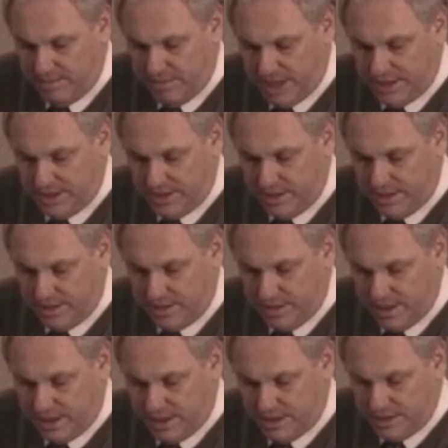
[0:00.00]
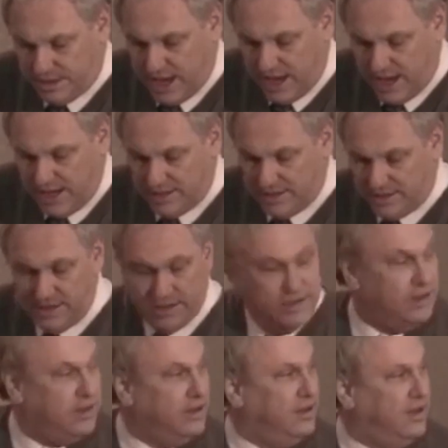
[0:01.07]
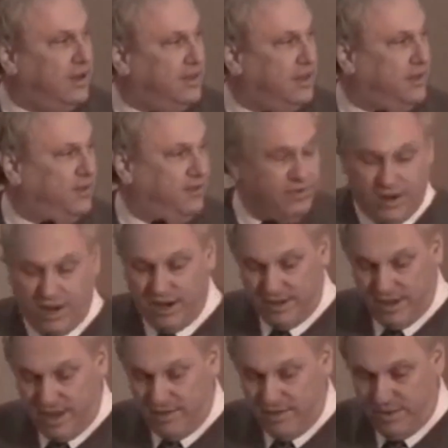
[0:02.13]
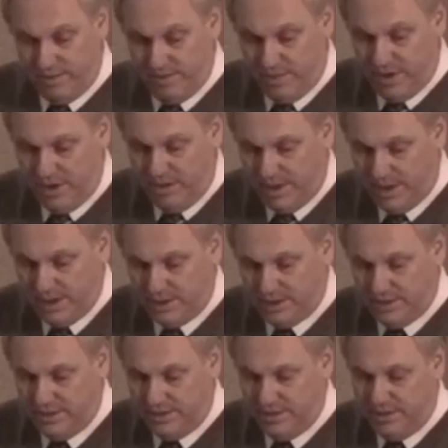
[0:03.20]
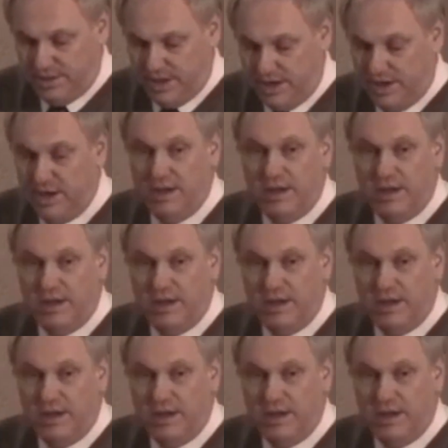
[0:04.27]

And, signs, I think we've talked that one pretty much done.